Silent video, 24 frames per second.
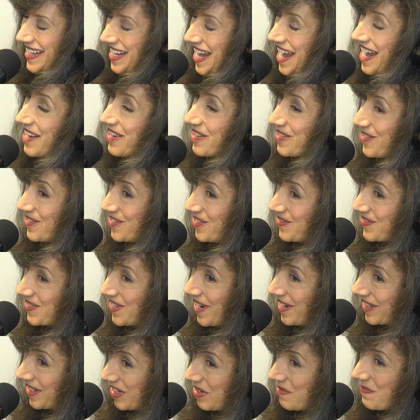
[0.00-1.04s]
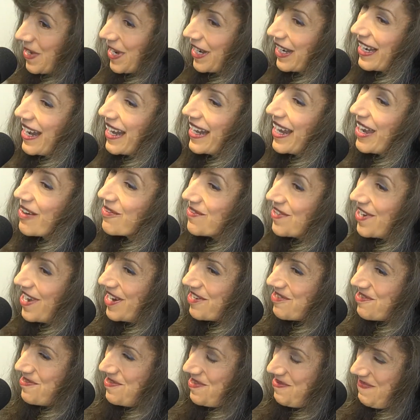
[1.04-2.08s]
I heard you talking about it. I have
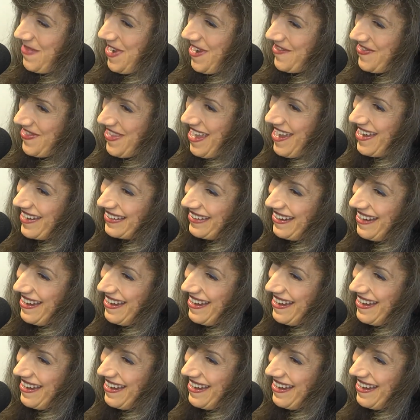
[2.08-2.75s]
not heard about that.